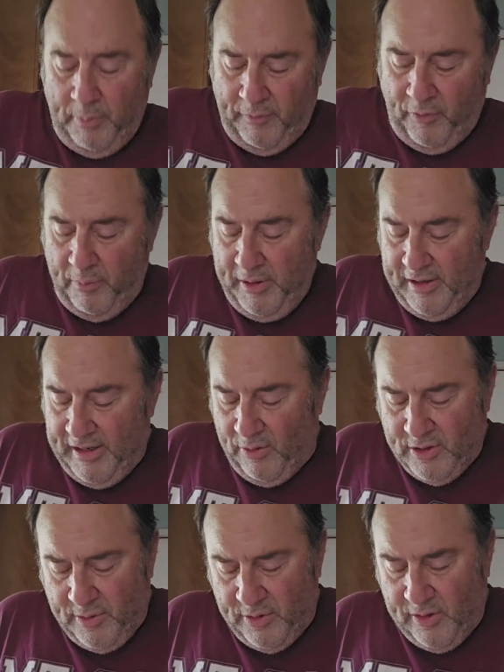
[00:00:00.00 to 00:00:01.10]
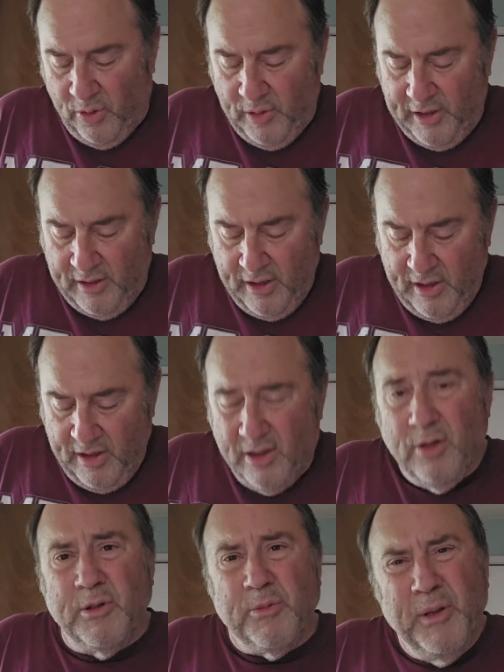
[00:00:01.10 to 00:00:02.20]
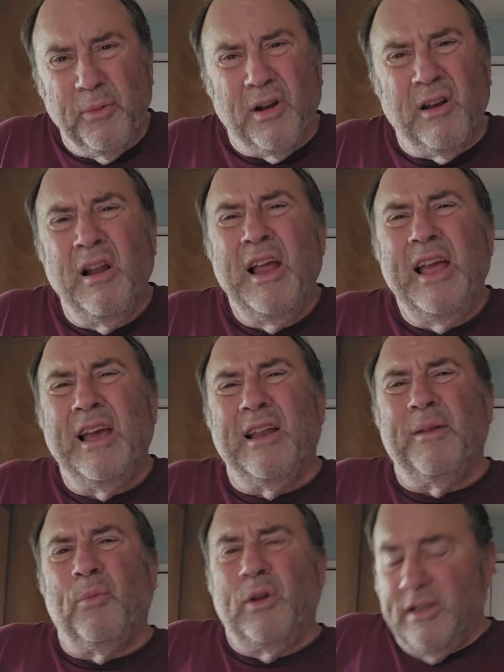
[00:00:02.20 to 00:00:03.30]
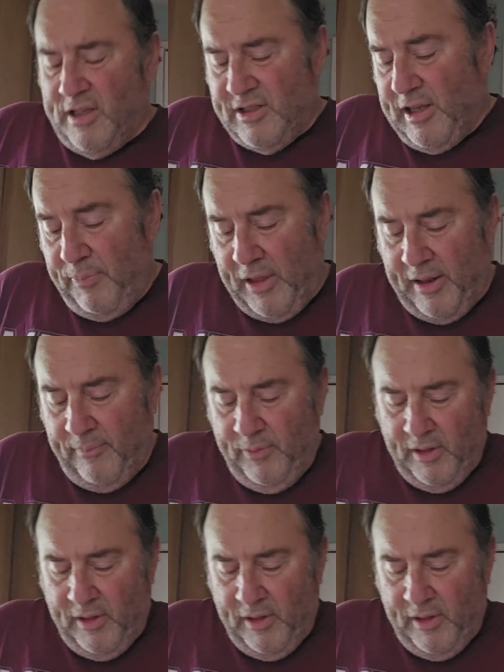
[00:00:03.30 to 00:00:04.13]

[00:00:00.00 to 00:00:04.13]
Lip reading: But for men, they always say don't eat too much peanut butter on it, and we just accept that.